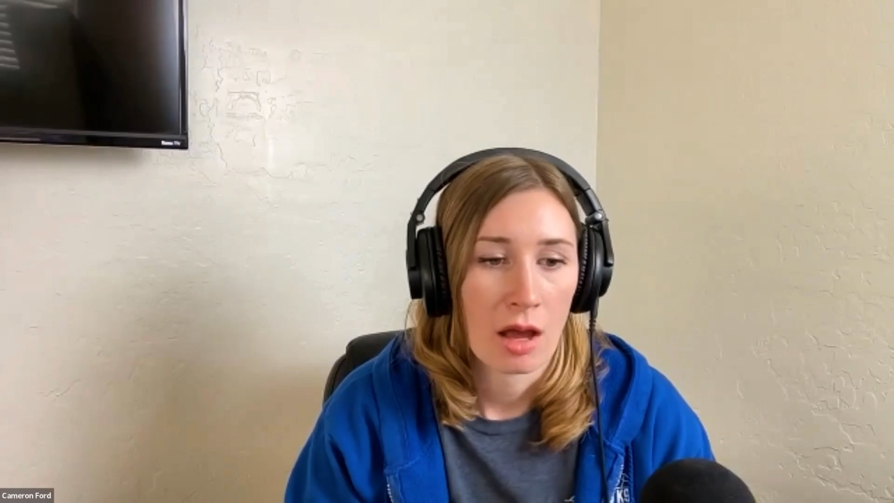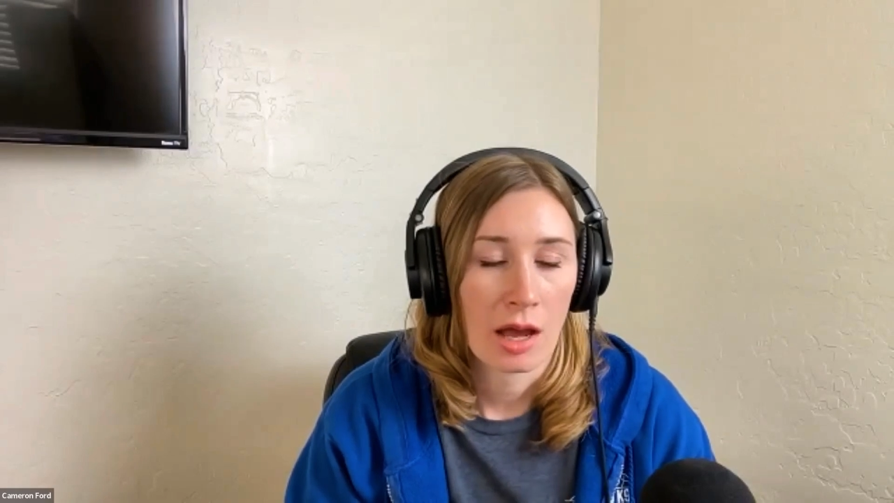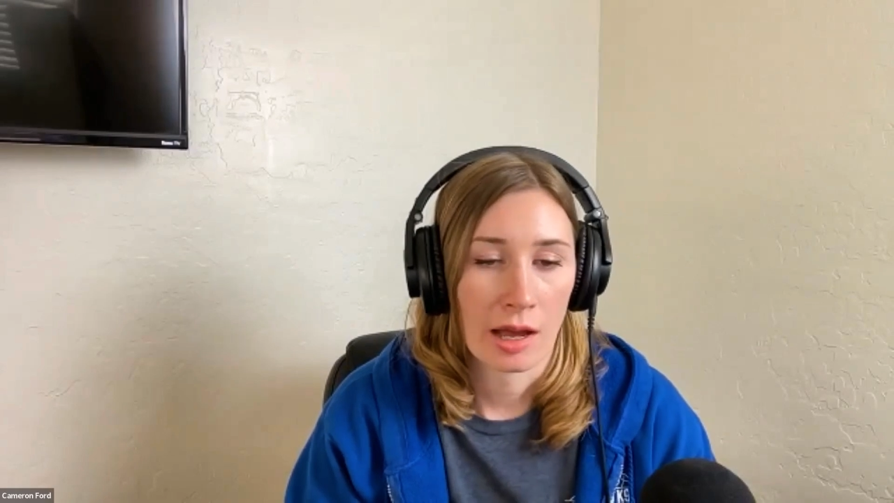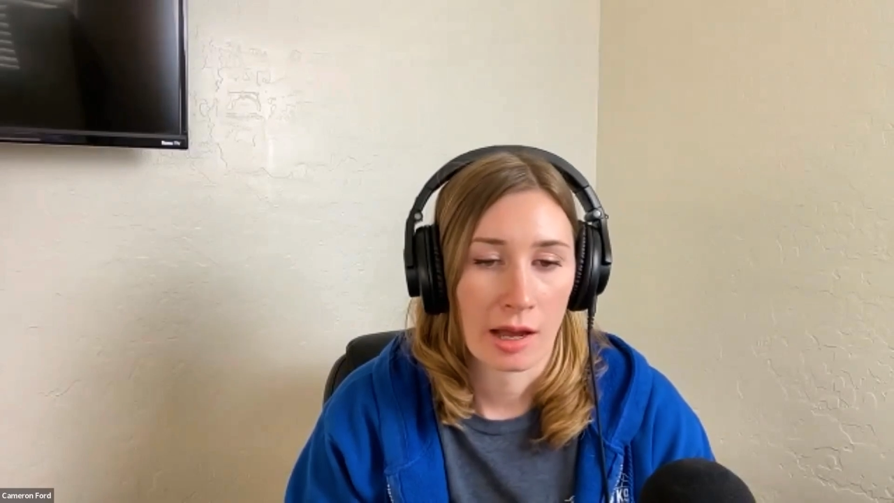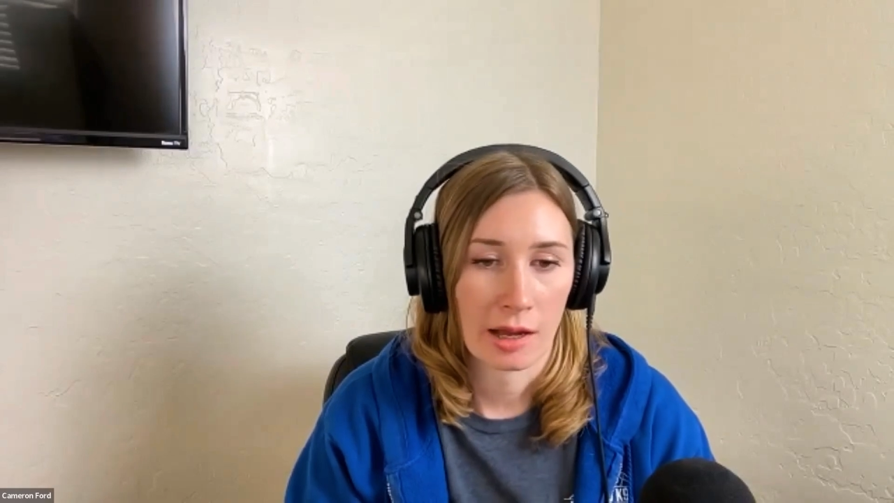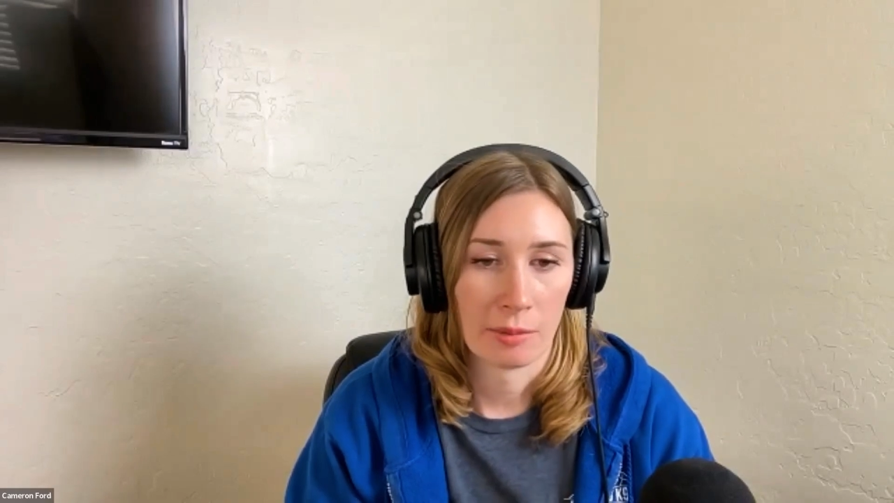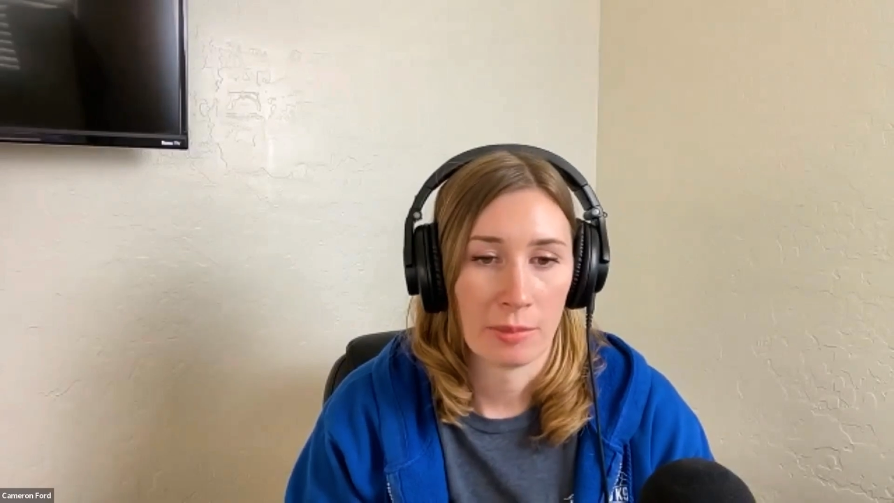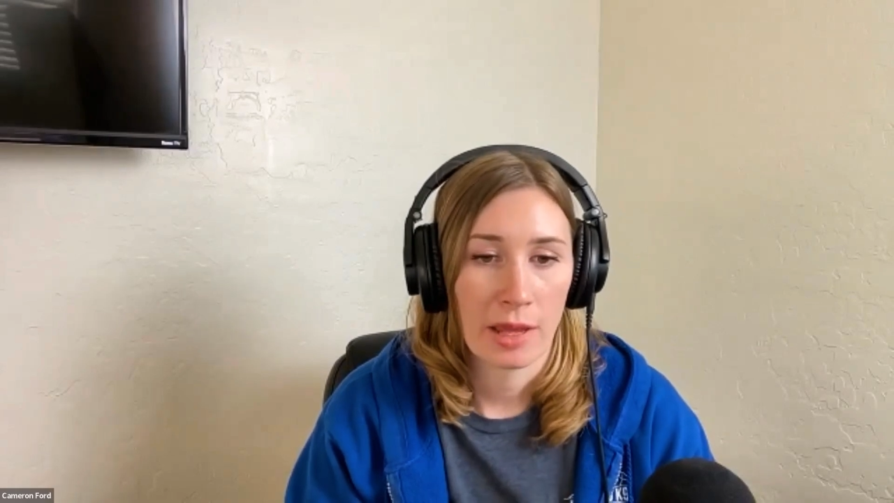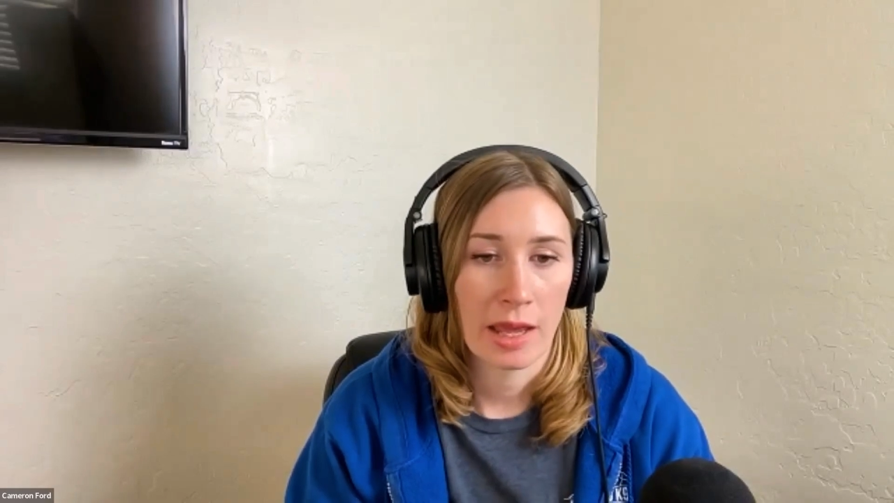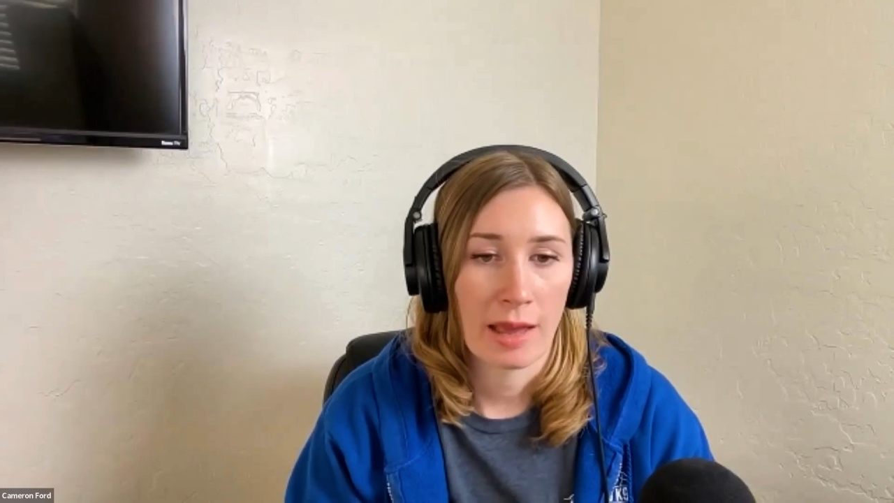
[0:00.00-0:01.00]

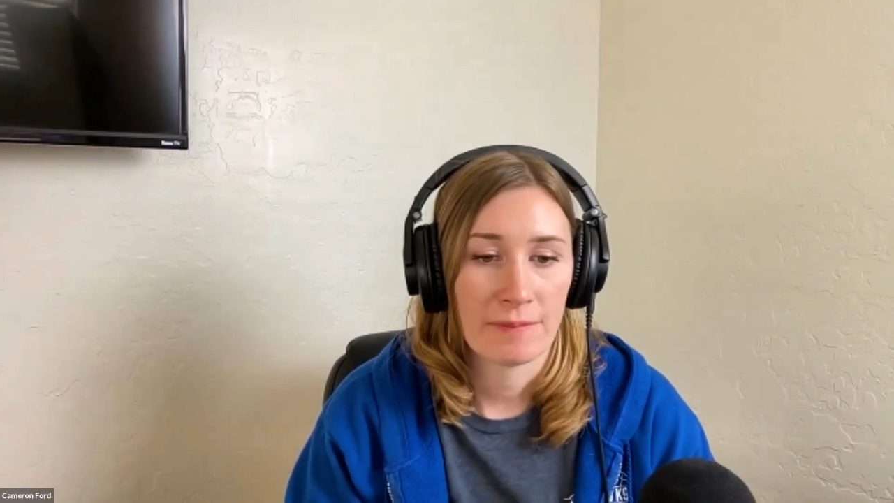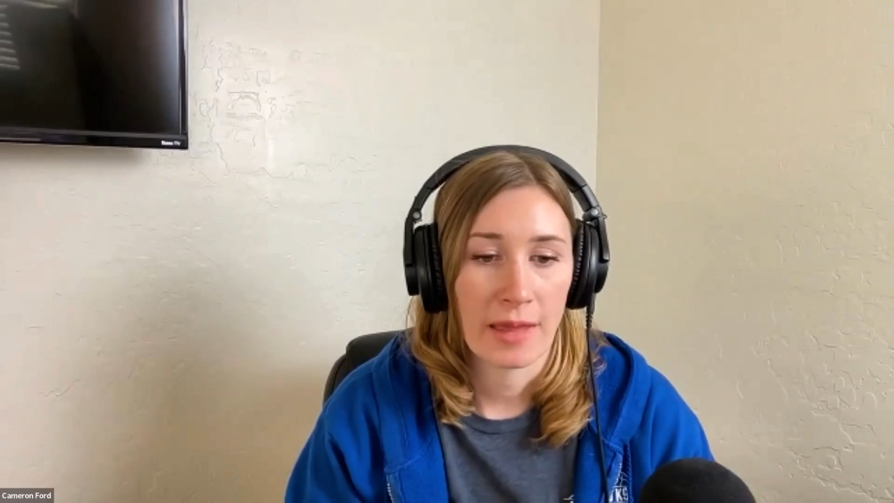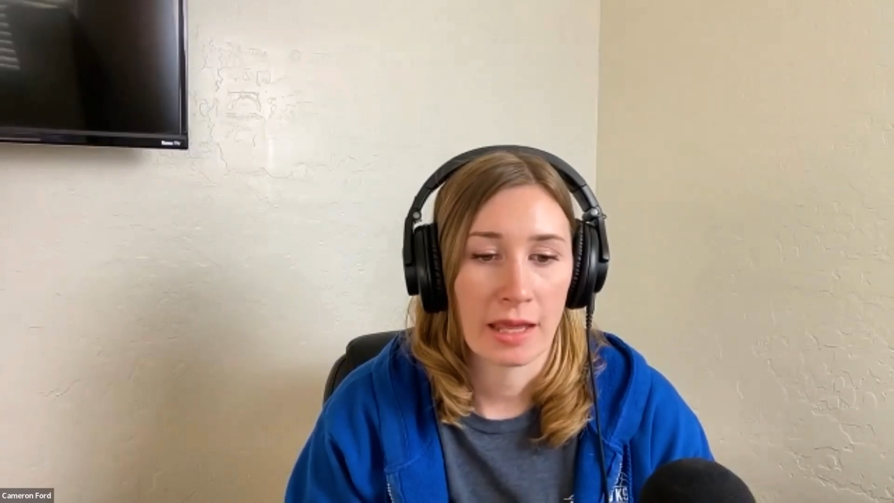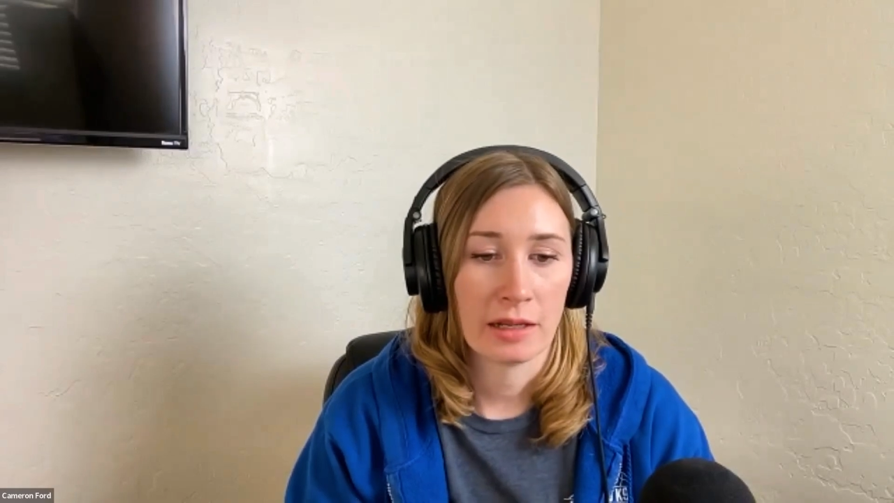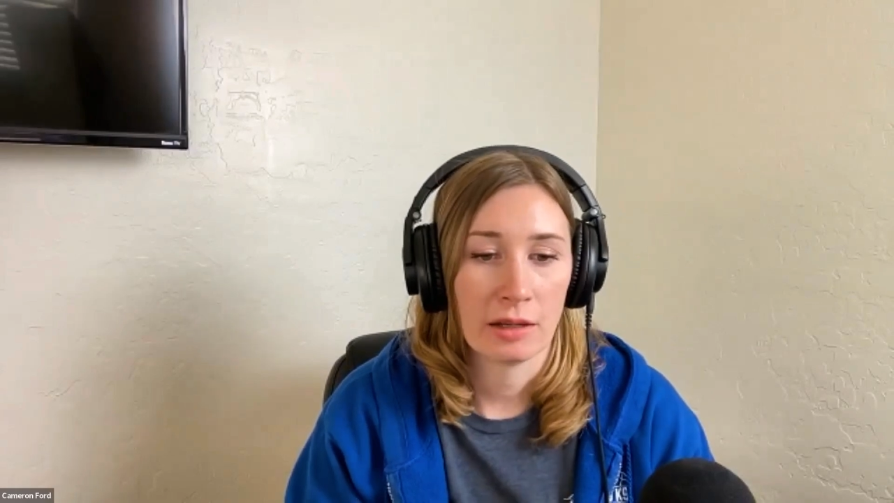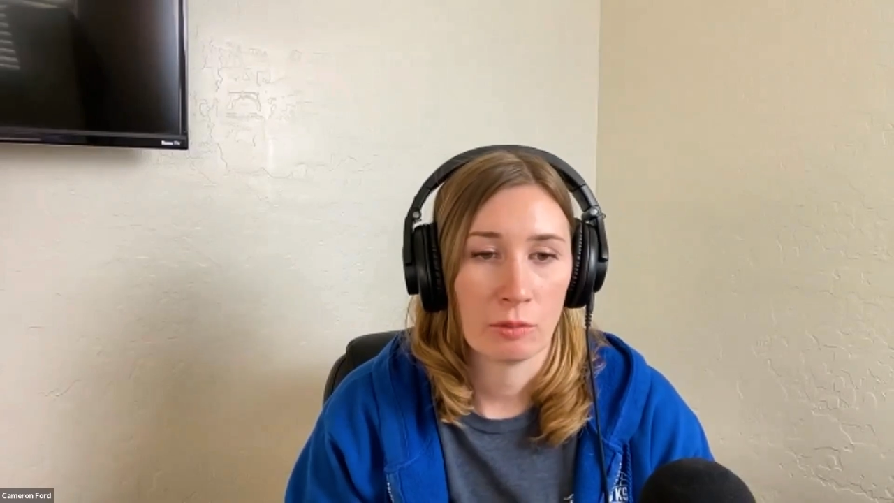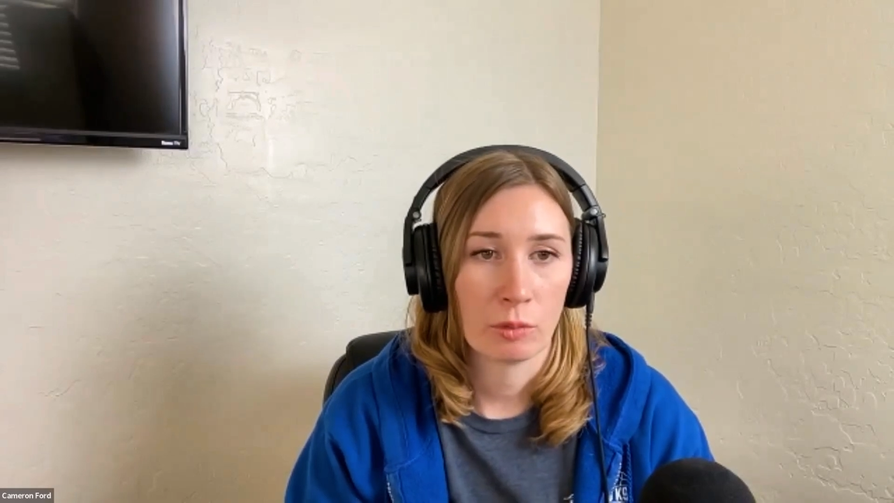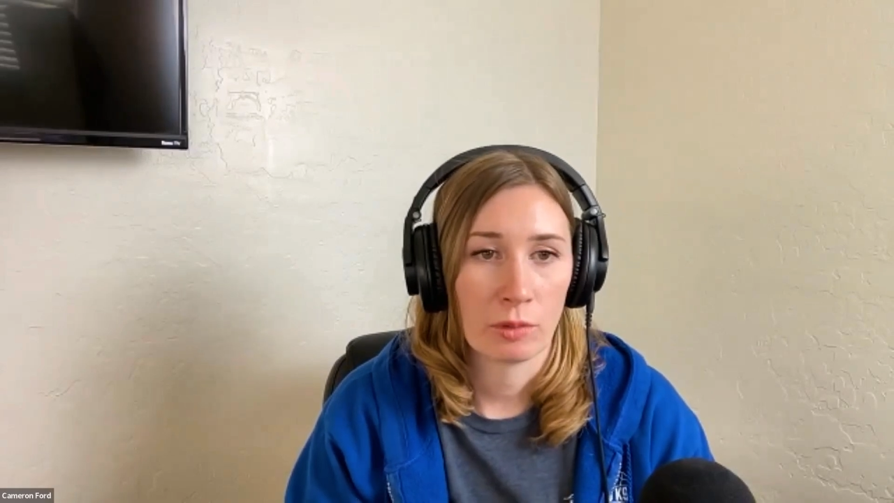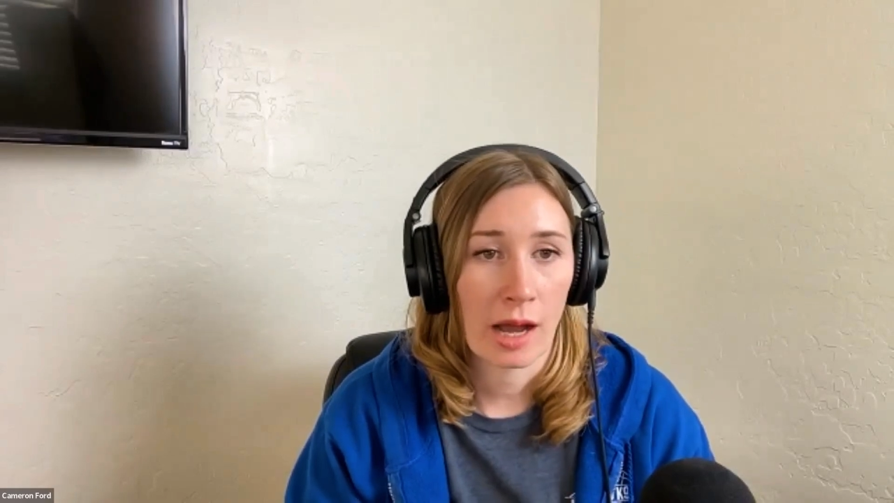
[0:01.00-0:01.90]
And then